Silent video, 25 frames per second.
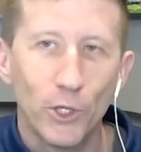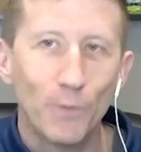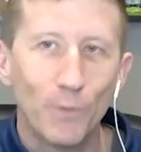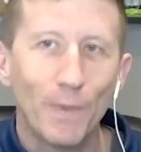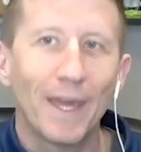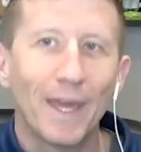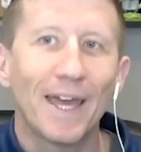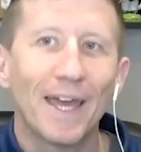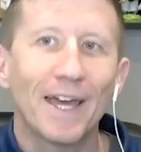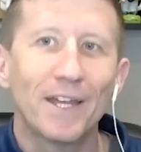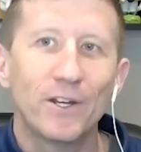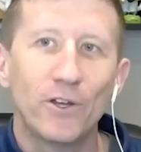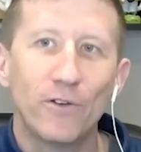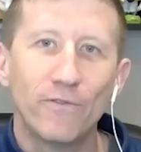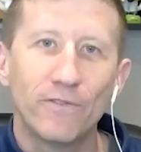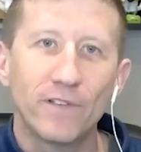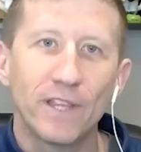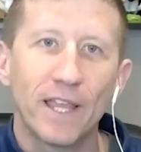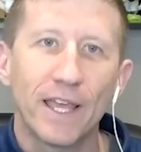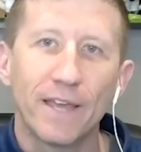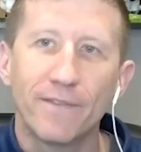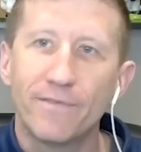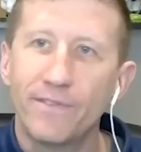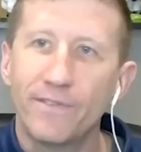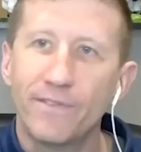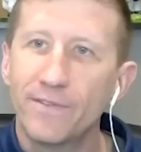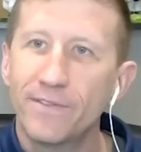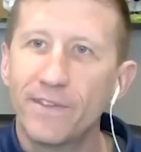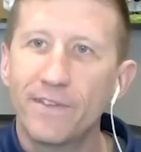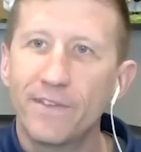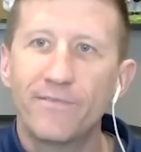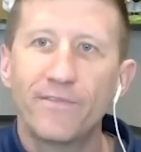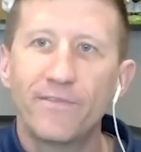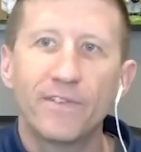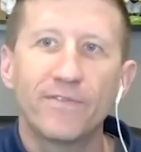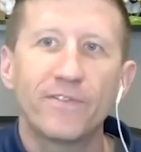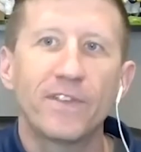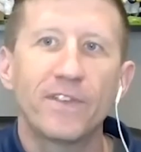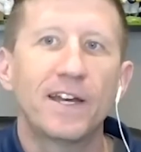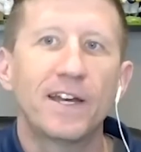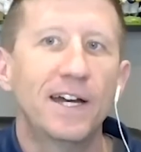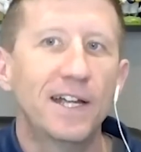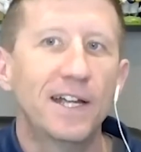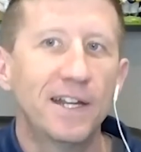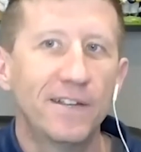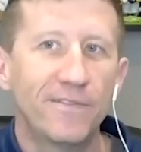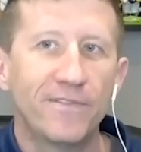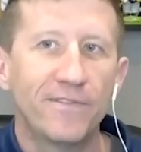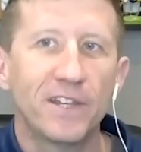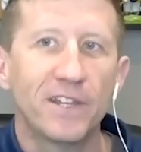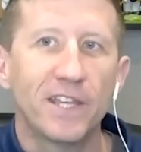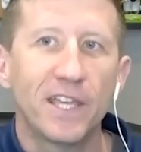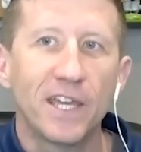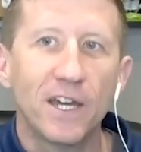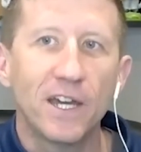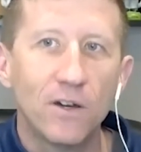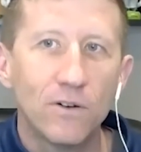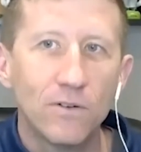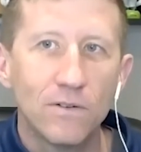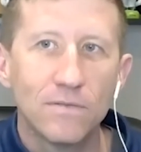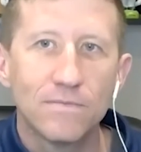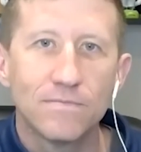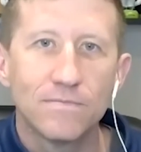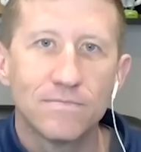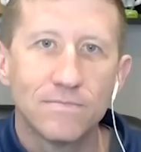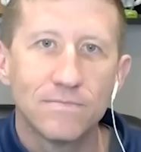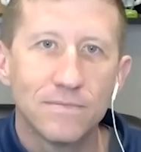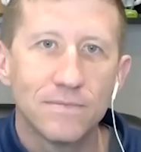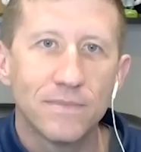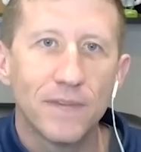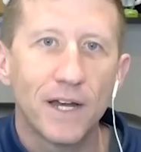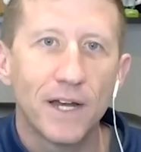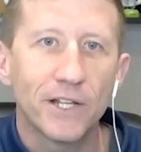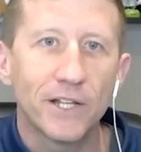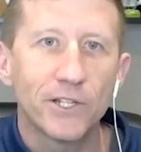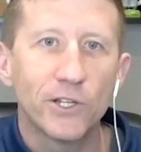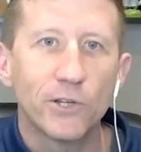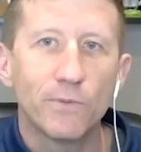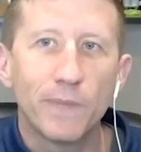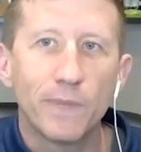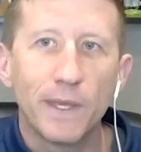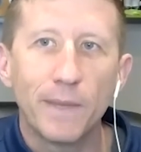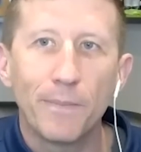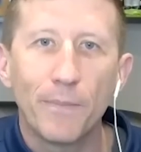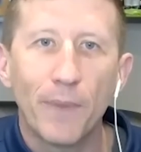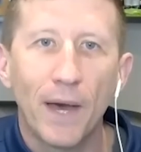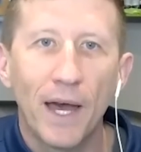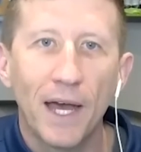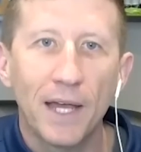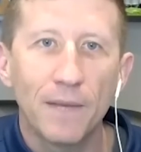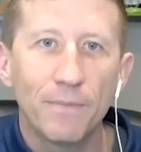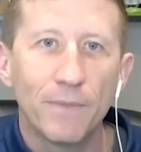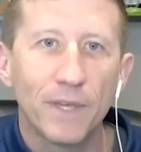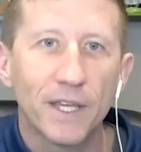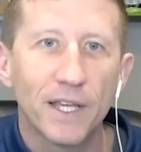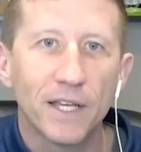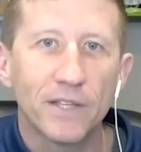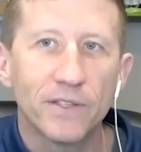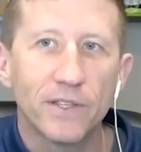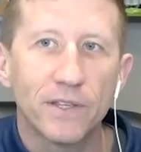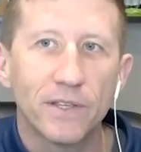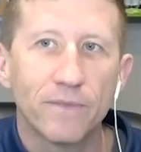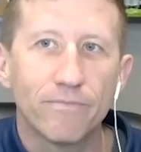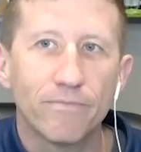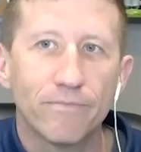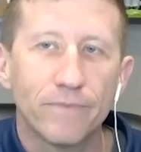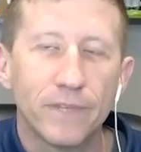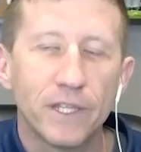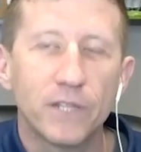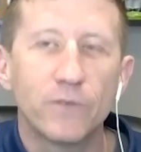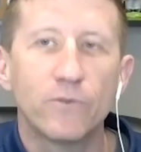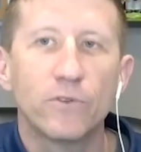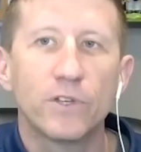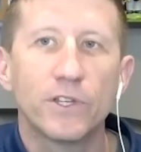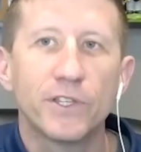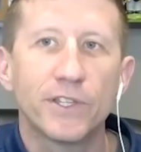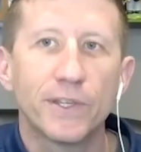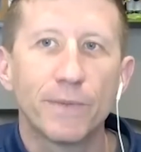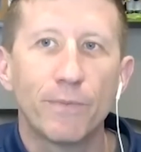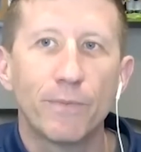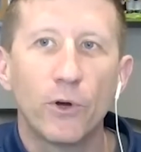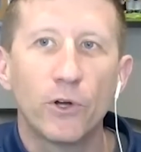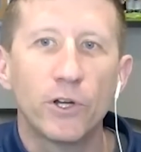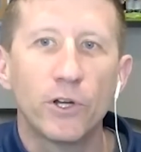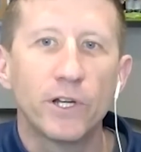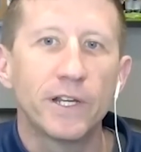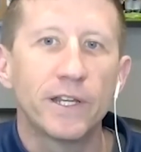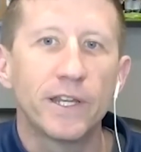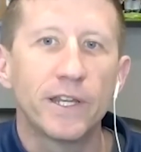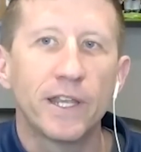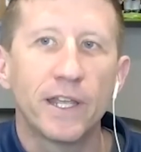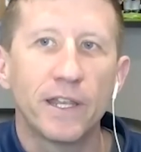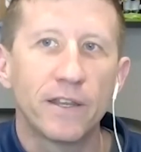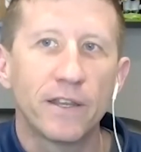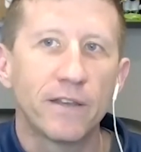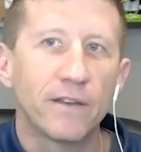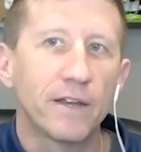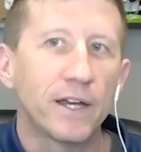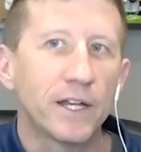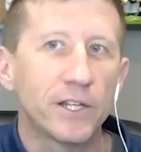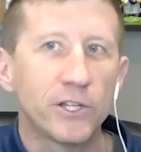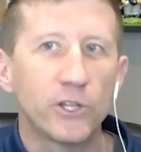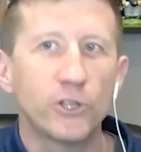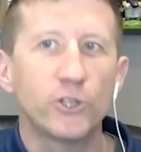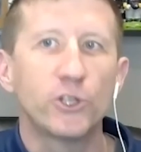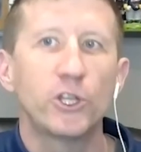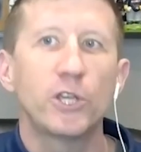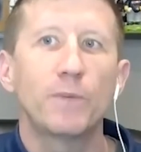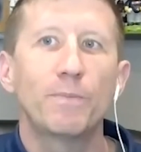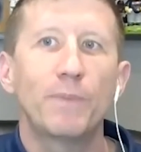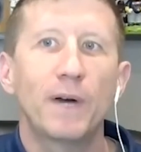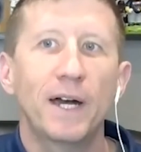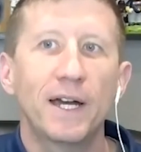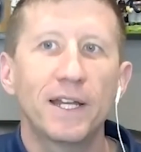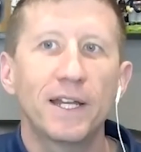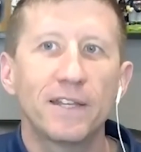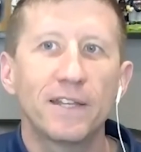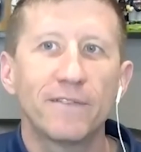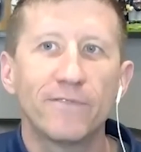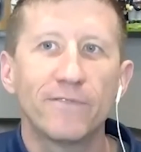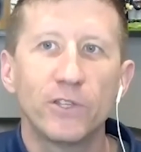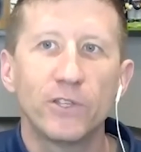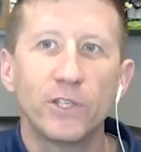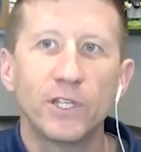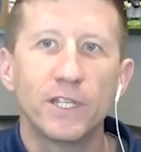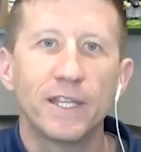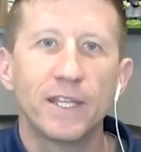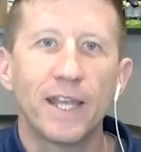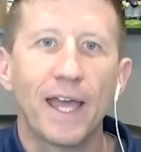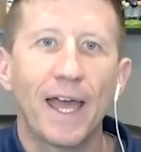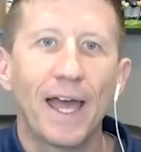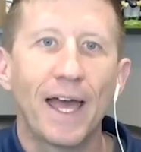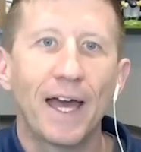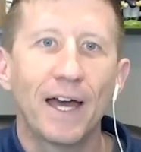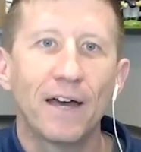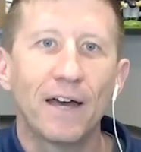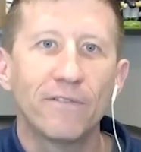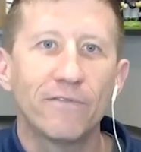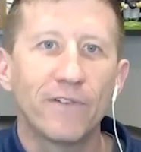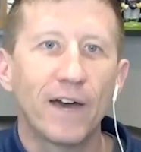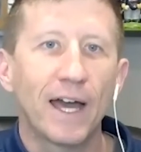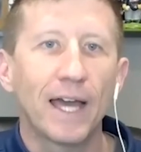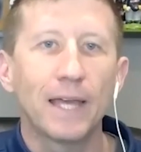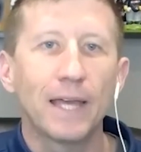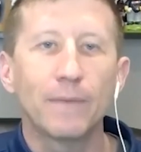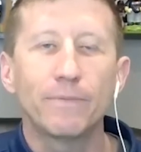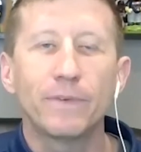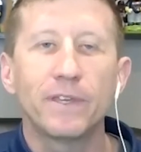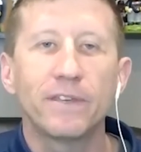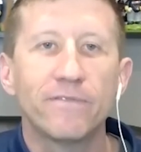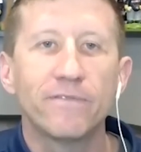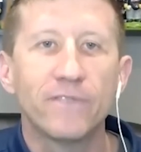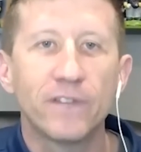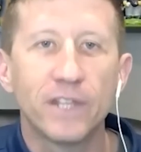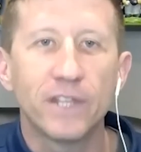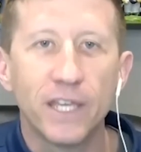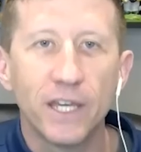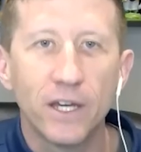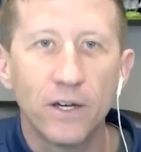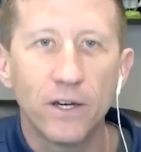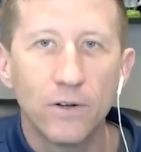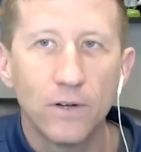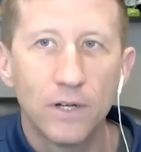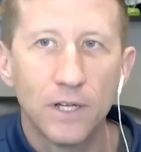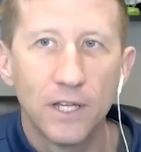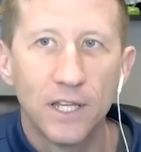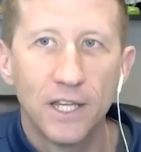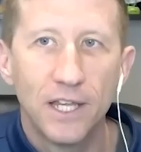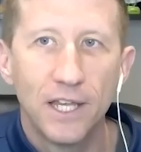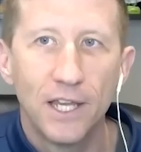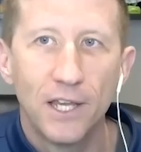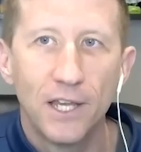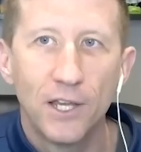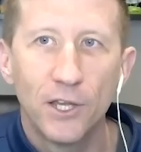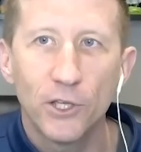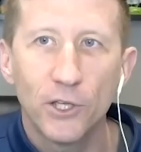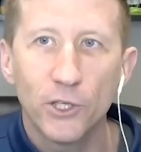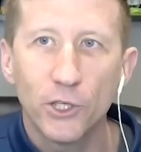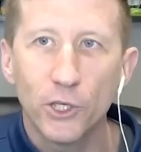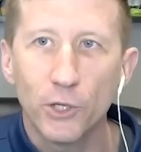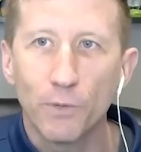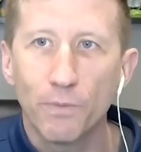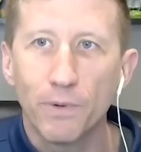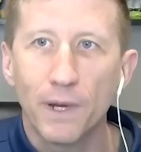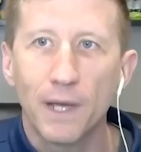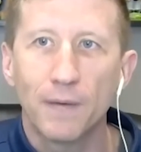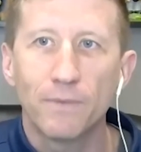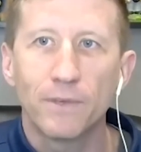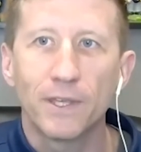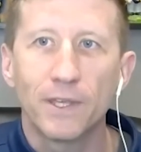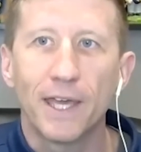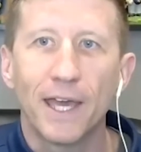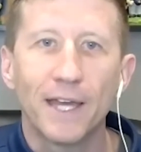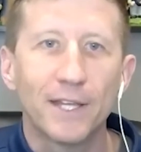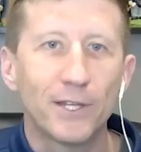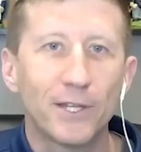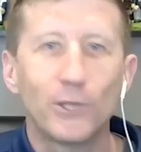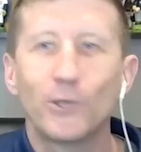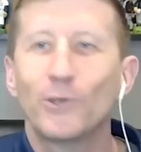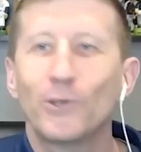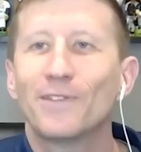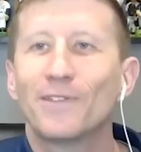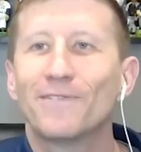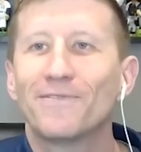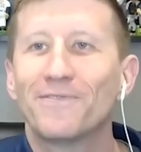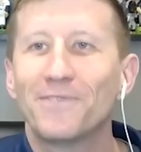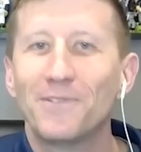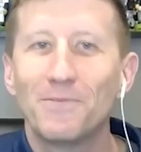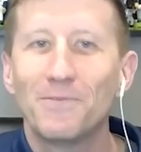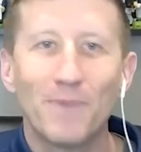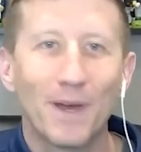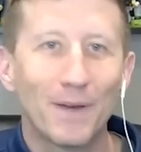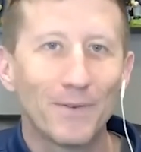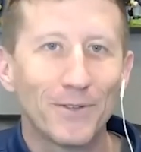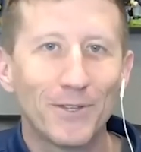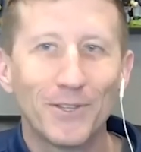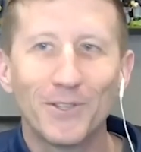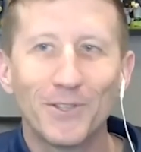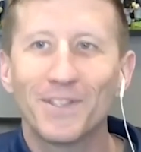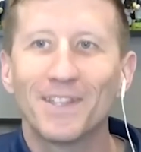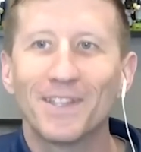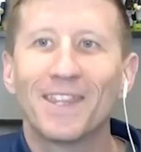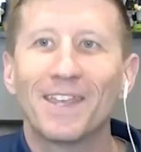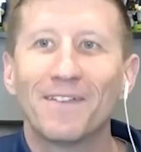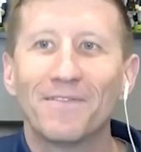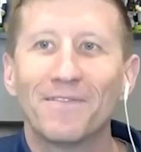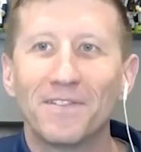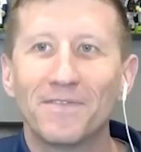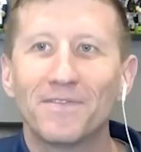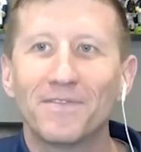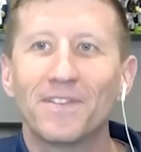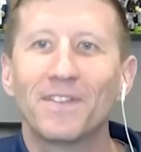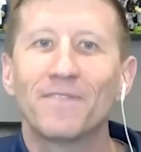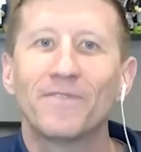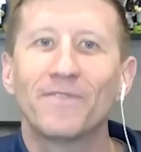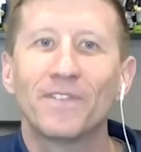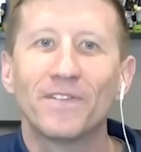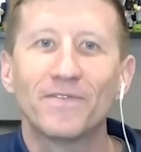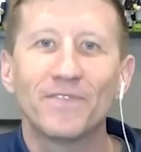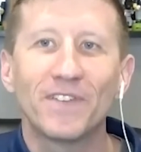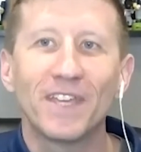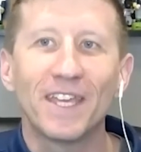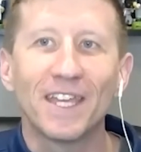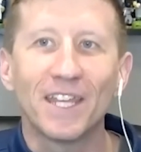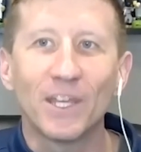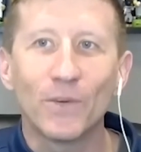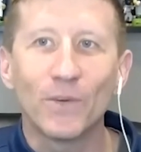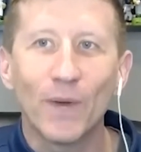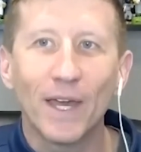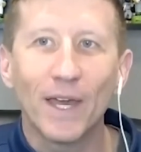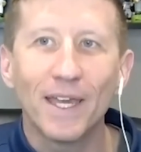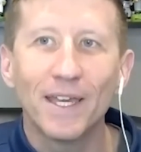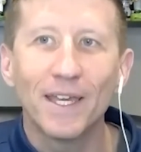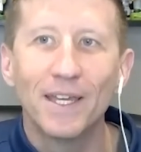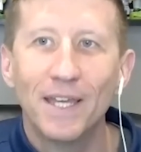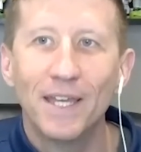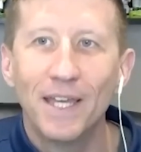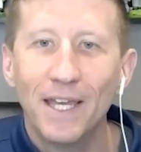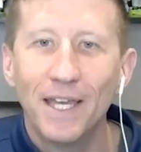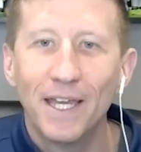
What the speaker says: You may have an overlay of 1550 RF video on your BPon because it didn't really support it. And on your GPon, if you didn't have IP video, you probably had to you probably just did the 1550 anyway.